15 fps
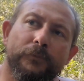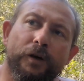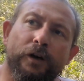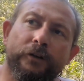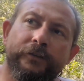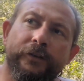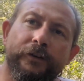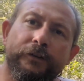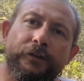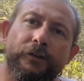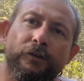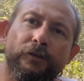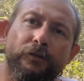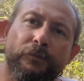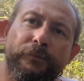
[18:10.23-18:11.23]
oxo
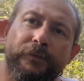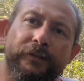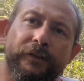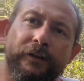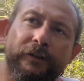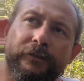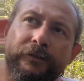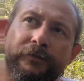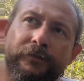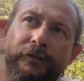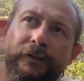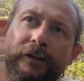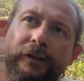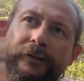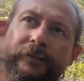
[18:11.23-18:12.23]
cubes, just for a
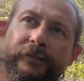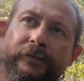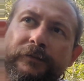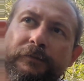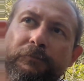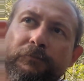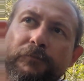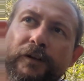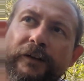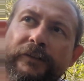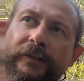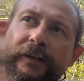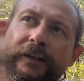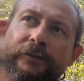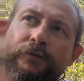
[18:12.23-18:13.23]
nice
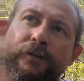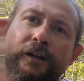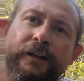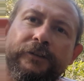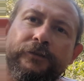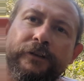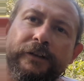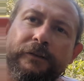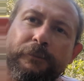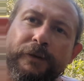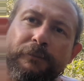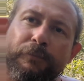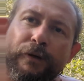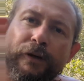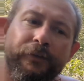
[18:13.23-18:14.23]
electrolyte drink, a bit
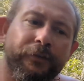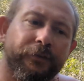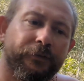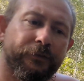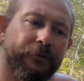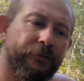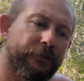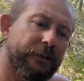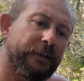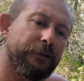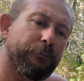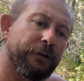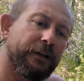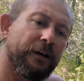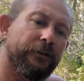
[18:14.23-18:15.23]
of broth,
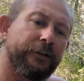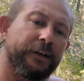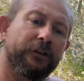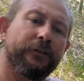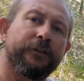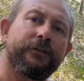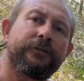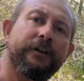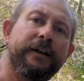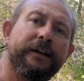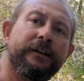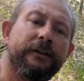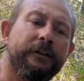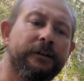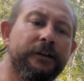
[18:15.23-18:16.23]
keep you going on the
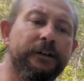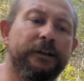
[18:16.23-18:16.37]
trail.